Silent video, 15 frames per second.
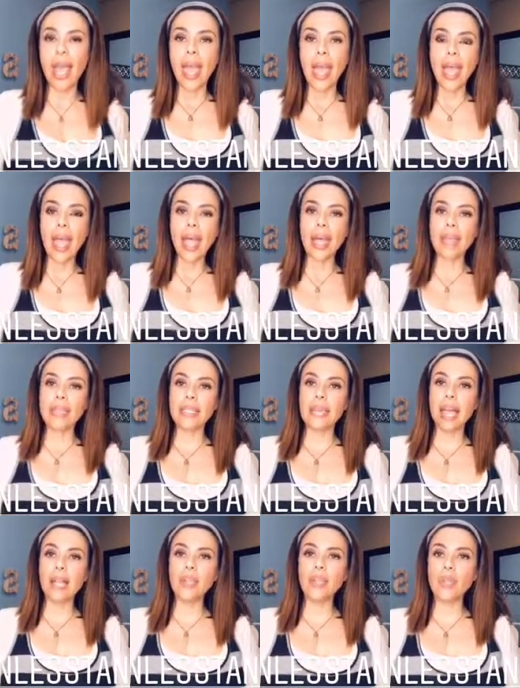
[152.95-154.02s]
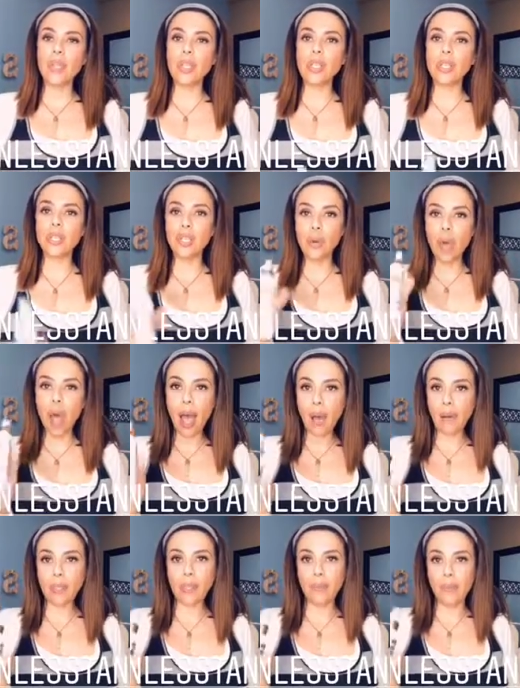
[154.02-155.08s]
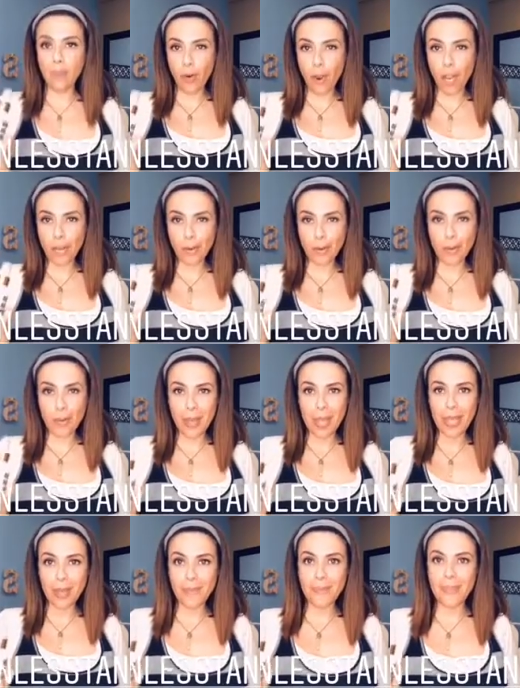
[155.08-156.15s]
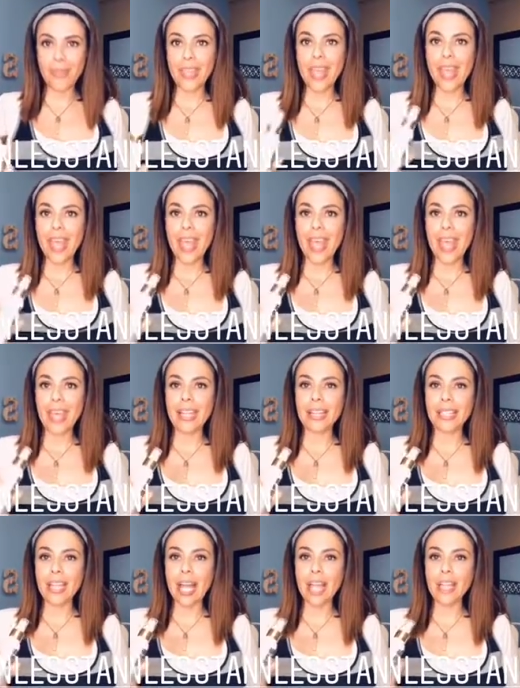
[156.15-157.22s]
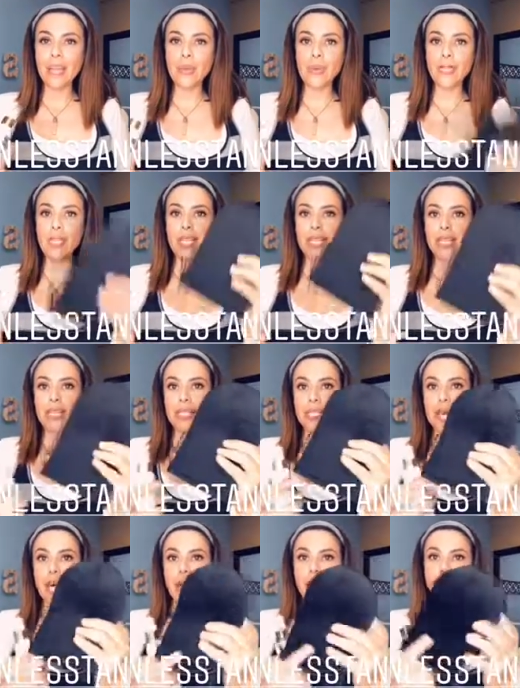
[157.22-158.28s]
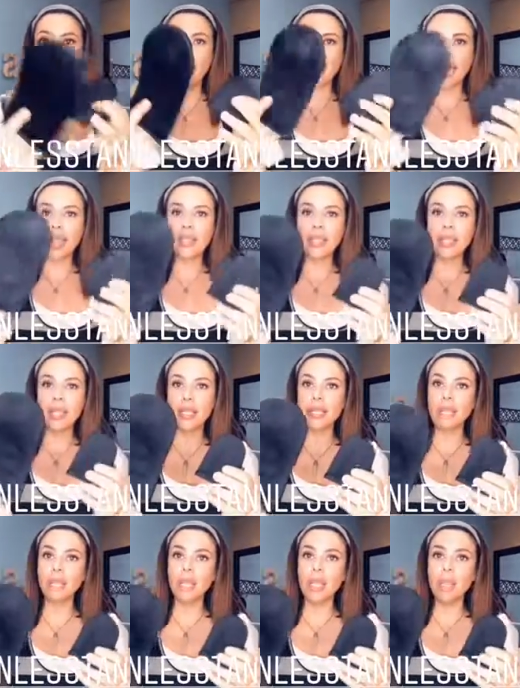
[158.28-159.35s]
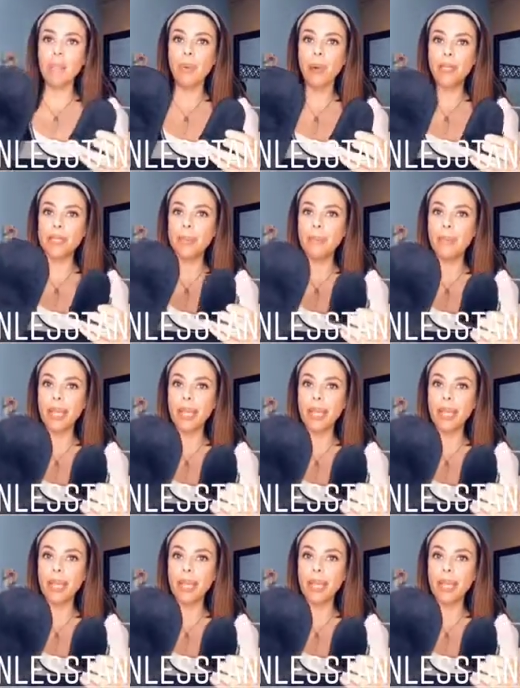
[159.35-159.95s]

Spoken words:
And I do this 2 hours before I go to bed. And I use this, again, the Sunless Beauty Bronze Up Mitt